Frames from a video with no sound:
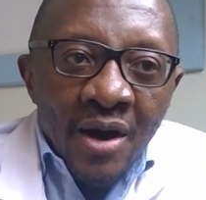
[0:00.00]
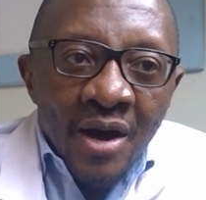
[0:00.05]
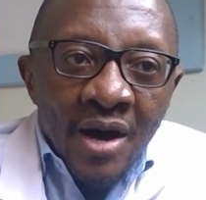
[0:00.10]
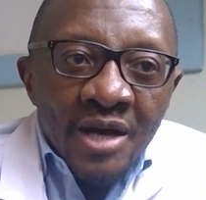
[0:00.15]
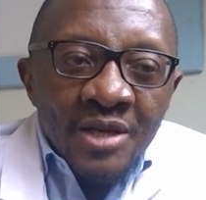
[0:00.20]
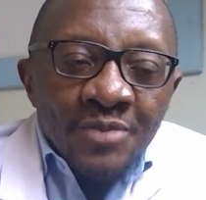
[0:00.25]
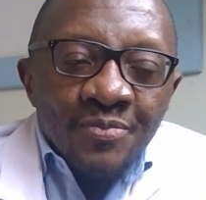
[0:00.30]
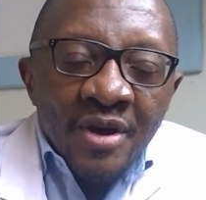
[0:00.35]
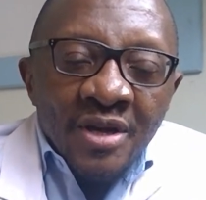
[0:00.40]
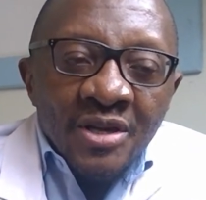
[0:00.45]

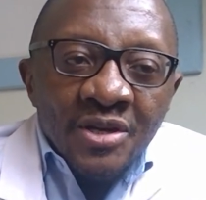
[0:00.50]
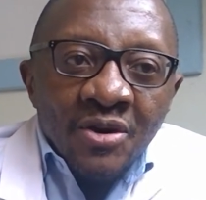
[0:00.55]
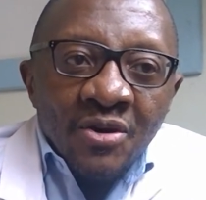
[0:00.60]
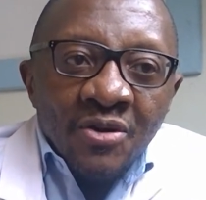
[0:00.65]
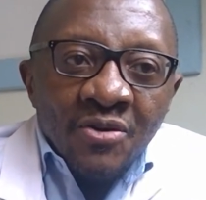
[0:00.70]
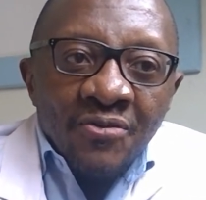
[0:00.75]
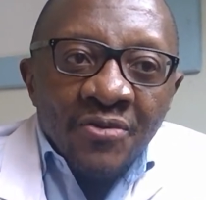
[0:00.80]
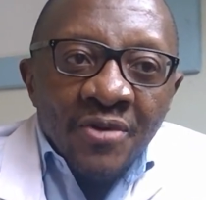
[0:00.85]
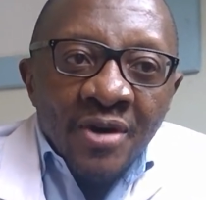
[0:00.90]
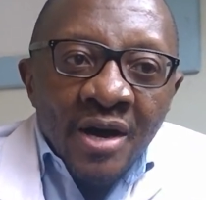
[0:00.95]
aspect
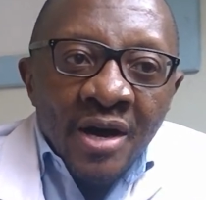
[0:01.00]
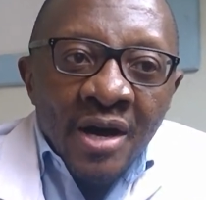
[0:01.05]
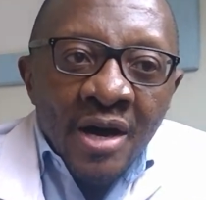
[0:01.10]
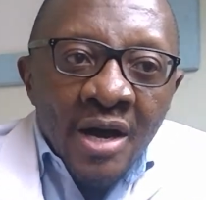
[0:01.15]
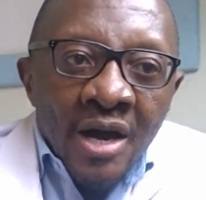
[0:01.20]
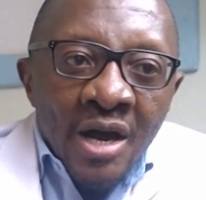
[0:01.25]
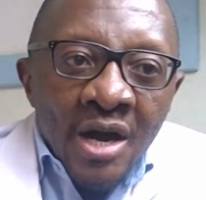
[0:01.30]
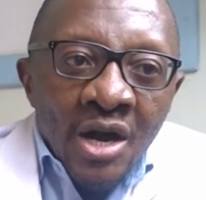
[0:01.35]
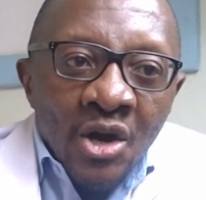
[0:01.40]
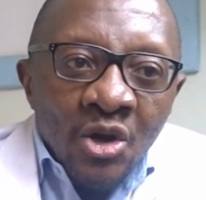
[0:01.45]
of
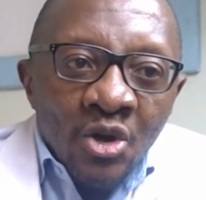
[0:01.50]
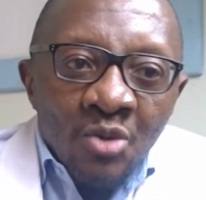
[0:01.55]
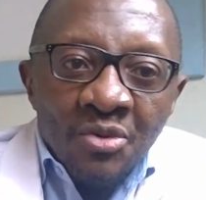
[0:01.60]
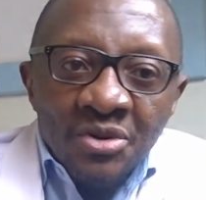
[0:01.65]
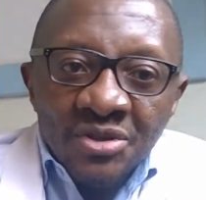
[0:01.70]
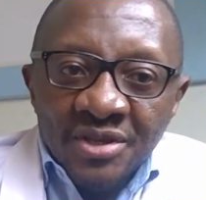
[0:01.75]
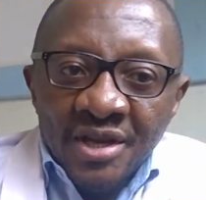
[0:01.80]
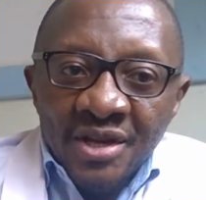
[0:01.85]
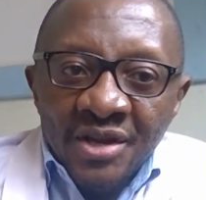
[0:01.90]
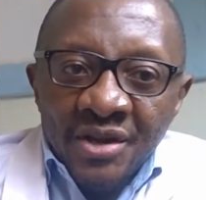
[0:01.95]
global
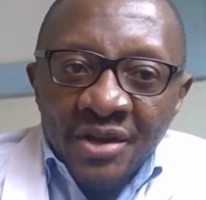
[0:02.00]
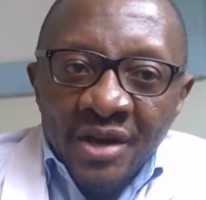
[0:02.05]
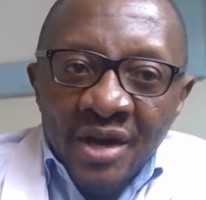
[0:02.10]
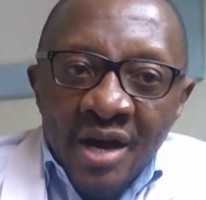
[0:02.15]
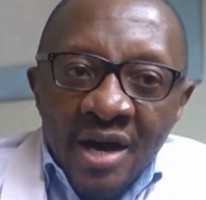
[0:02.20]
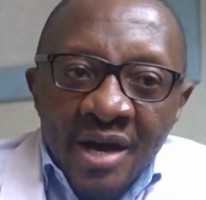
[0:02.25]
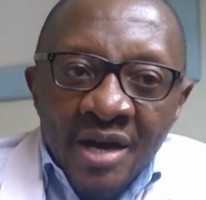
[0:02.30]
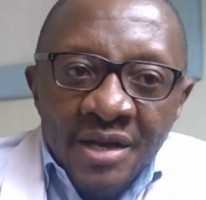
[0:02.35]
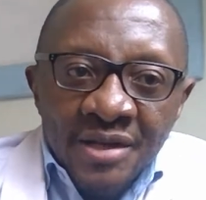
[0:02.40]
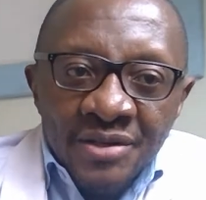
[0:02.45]
surgery
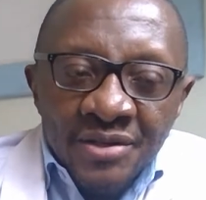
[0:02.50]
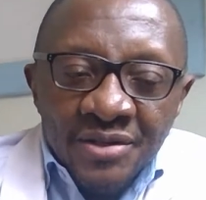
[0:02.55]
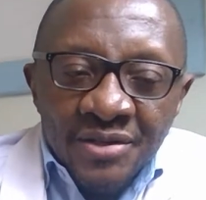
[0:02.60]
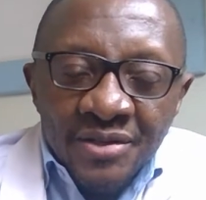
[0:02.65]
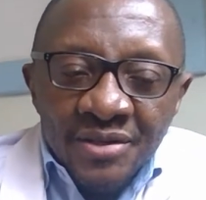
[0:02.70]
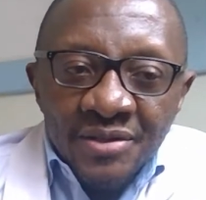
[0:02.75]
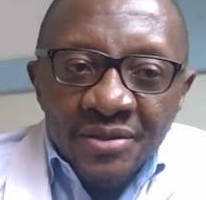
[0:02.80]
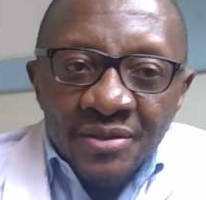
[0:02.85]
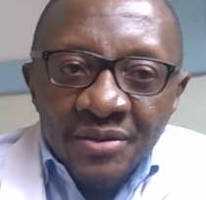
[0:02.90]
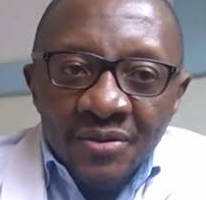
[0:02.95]

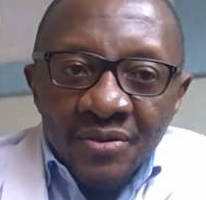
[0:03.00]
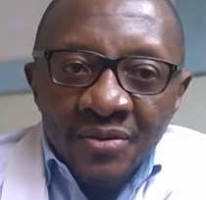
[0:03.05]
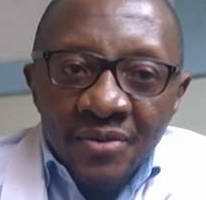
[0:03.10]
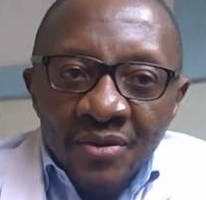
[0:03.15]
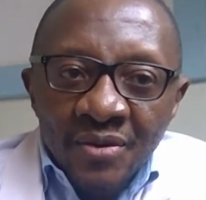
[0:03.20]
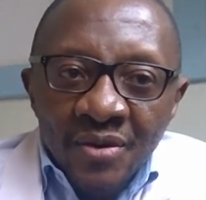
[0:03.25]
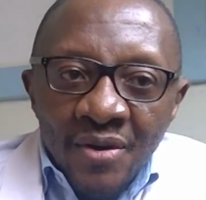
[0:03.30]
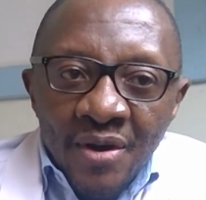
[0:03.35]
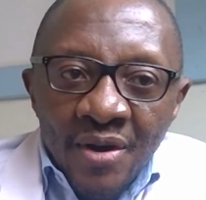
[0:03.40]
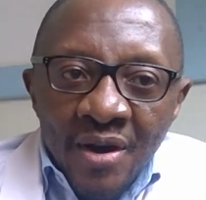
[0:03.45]
as
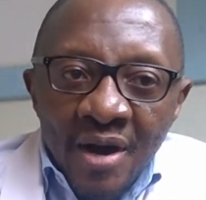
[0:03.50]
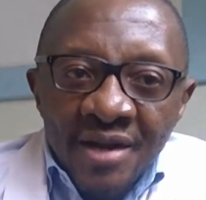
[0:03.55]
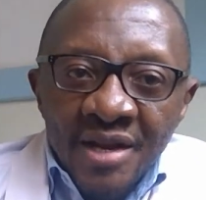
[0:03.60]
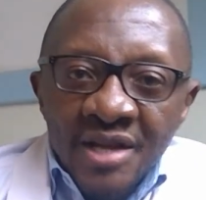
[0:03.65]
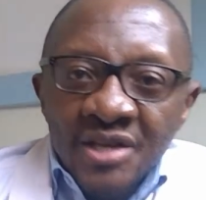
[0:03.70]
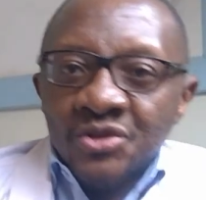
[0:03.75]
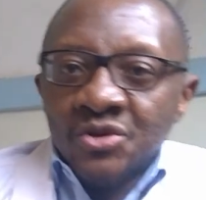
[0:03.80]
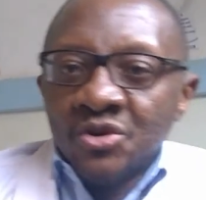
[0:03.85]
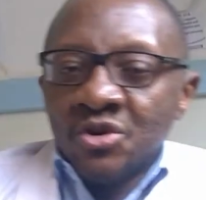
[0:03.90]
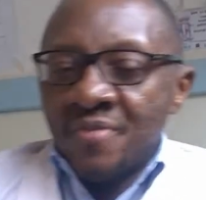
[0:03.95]

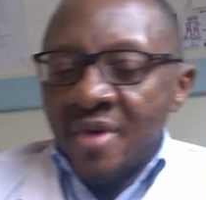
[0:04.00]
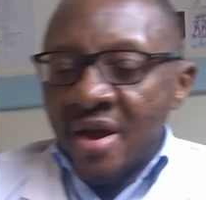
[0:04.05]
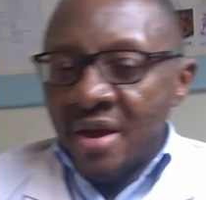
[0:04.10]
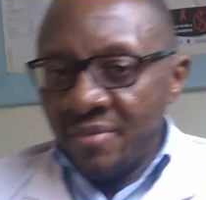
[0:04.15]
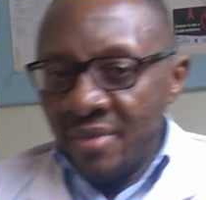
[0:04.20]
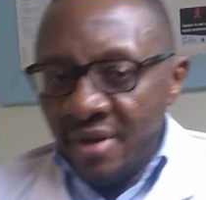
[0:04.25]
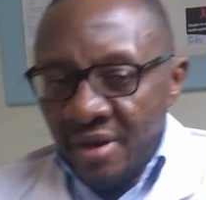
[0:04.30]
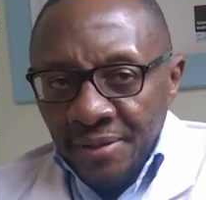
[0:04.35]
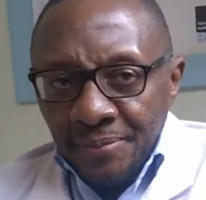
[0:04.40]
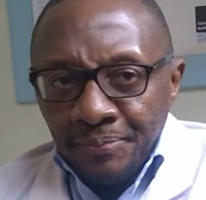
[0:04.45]
understood by
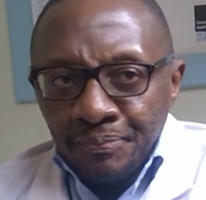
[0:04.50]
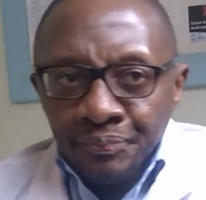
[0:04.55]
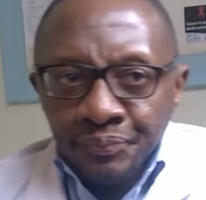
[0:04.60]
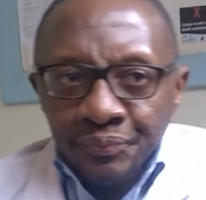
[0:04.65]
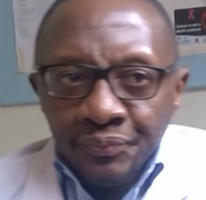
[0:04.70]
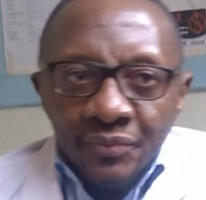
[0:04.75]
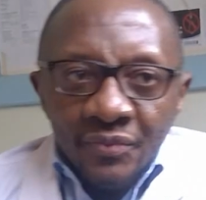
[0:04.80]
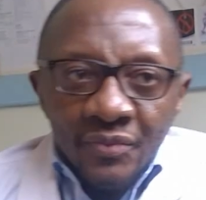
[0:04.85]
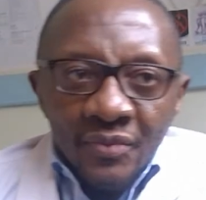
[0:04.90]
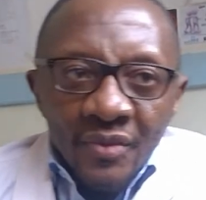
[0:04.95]
me,
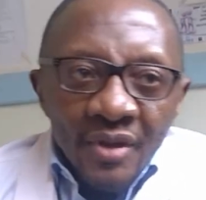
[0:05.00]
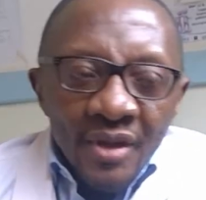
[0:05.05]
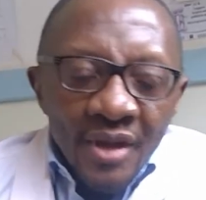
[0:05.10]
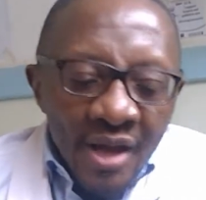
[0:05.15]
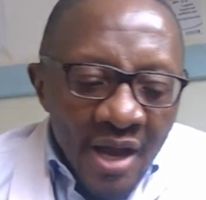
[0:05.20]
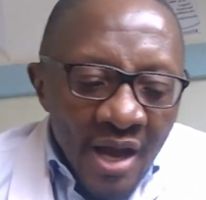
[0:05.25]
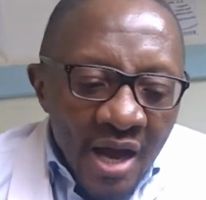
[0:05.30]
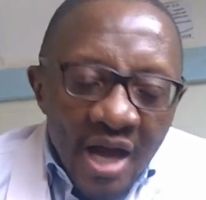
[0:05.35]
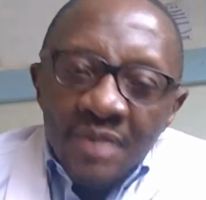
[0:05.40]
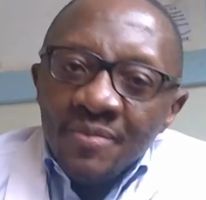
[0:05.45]

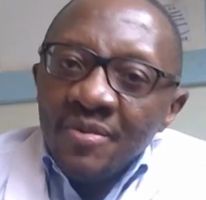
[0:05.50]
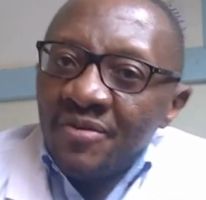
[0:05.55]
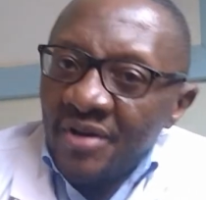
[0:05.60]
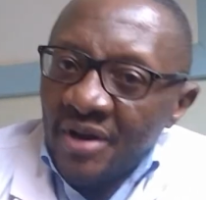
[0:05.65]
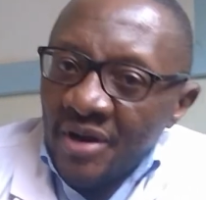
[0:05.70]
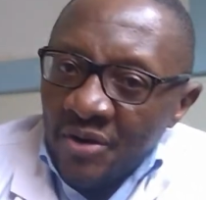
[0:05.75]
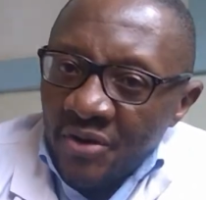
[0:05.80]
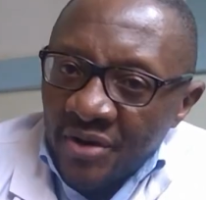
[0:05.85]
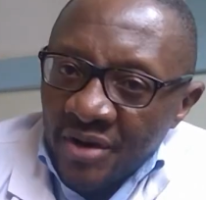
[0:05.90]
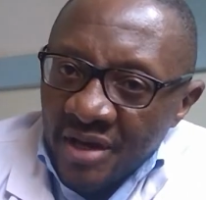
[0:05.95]
I'll be
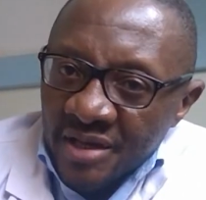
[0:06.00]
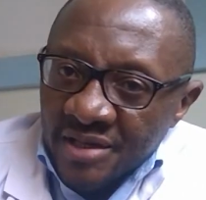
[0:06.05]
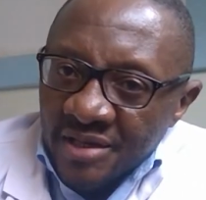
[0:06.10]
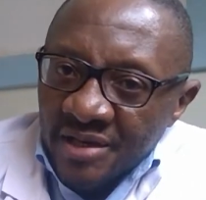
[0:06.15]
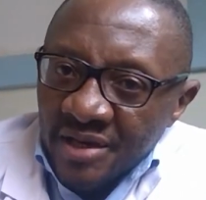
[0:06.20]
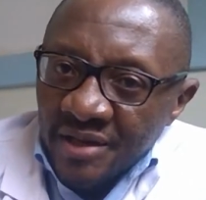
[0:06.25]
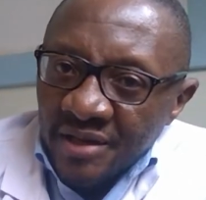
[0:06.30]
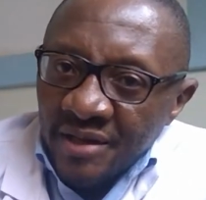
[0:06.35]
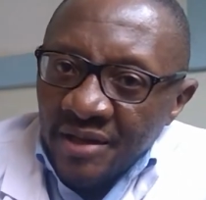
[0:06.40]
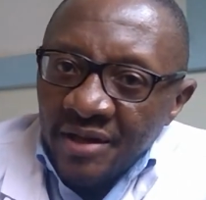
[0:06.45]
very
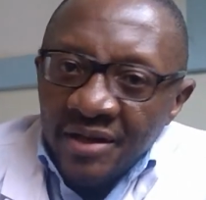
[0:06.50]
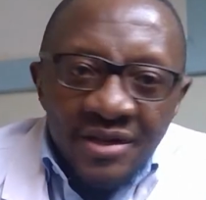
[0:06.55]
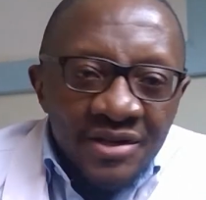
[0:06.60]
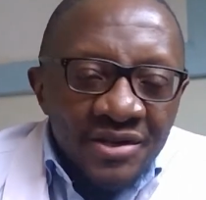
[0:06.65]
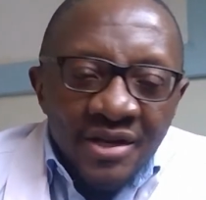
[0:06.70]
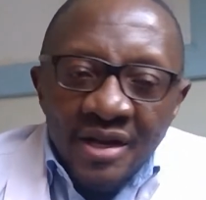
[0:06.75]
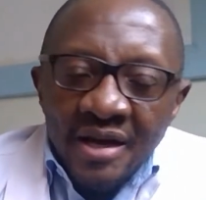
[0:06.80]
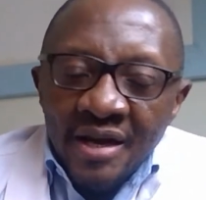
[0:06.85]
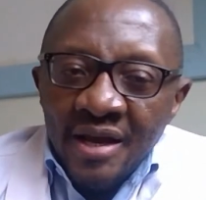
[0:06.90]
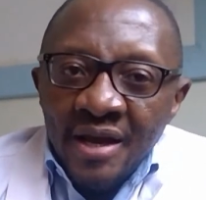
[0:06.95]
honest.
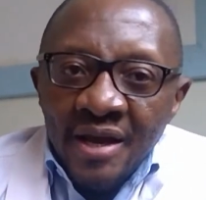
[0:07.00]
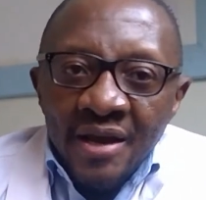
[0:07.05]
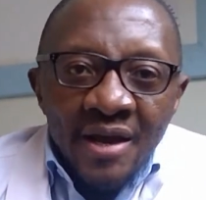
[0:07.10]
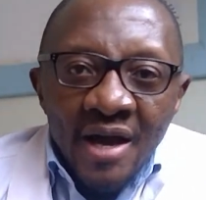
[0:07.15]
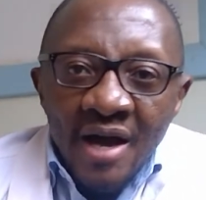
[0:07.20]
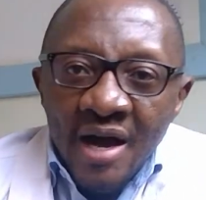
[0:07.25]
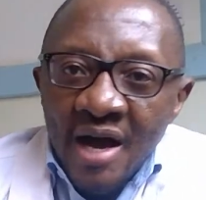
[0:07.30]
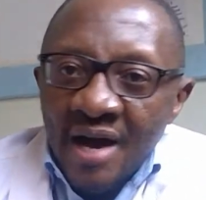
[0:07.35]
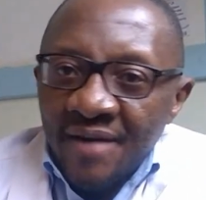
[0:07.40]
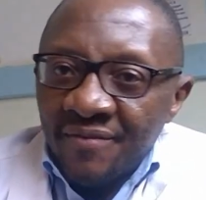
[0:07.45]
Initially,
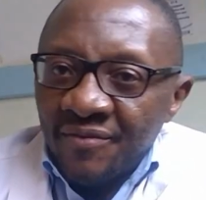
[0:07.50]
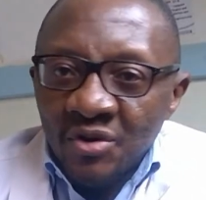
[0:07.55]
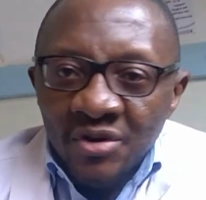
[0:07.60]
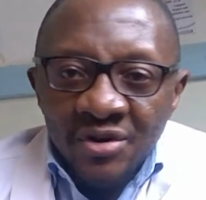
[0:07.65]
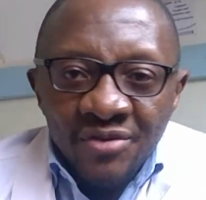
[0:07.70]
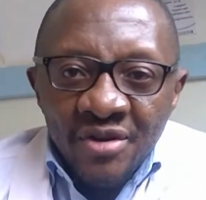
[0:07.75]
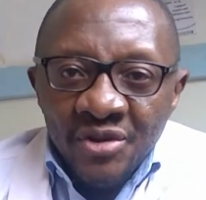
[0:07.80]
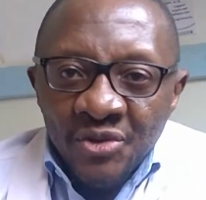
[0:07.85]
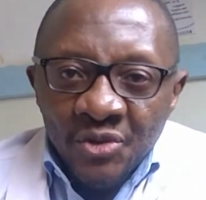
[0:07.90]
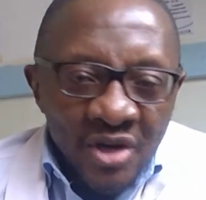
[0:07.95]
I've not
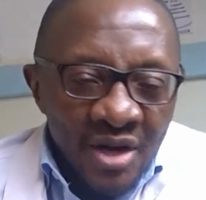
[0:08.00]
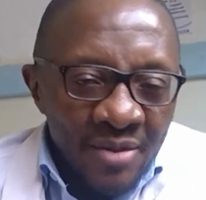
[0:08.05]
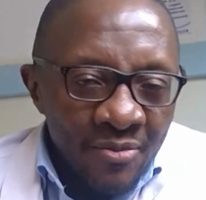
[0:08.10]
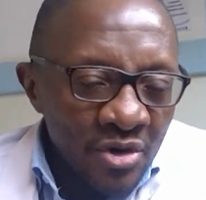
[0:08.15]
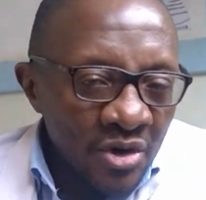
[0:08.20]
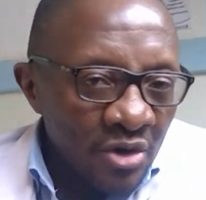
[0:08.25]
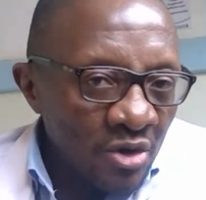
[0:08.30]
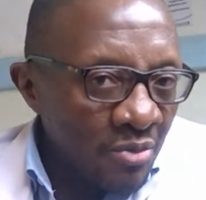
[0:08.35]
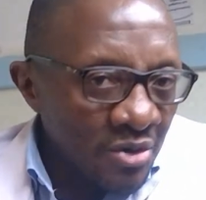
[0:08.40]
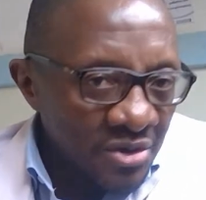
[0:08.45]
even thought
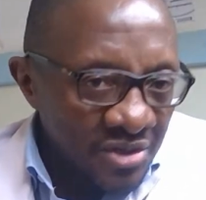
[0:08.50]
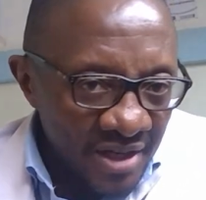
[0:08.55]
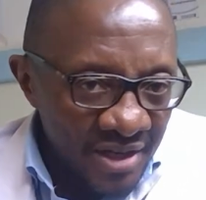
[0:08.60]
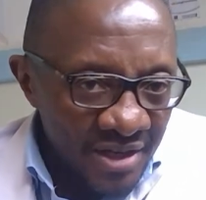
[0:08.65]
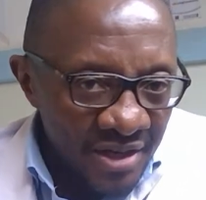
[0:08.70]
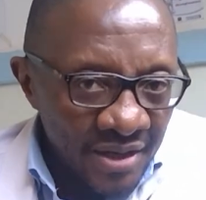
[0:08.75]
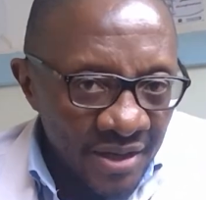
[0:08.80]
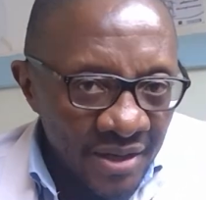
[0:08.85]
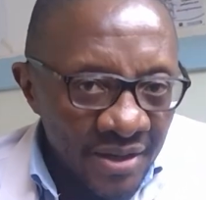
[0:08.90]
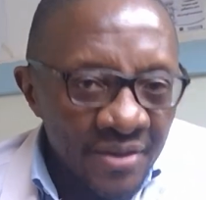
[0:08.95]
about global
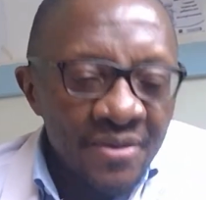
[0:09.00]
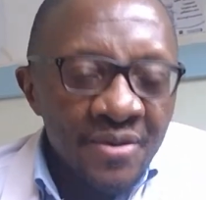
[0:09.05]
surgery.